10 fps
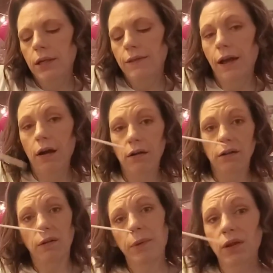They are a
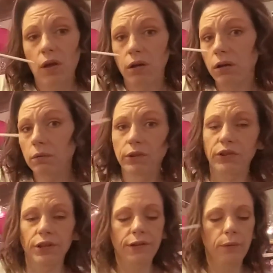little bit longer, which
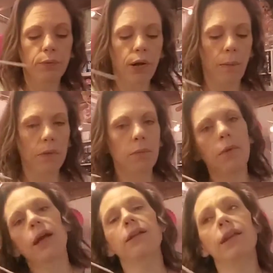isn't a problem.
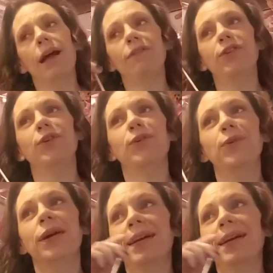I did have to,